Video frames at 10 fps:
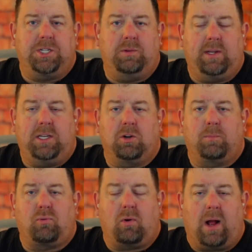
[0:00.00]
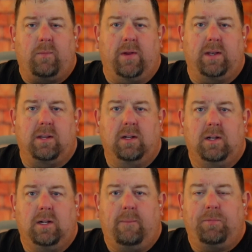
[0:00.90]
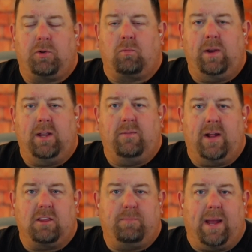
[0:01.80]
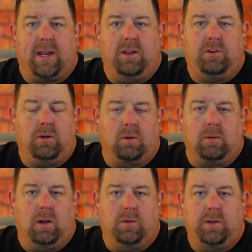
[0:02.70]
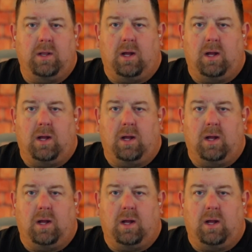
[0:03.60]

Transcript: You need your profit to reinvest back into your growth.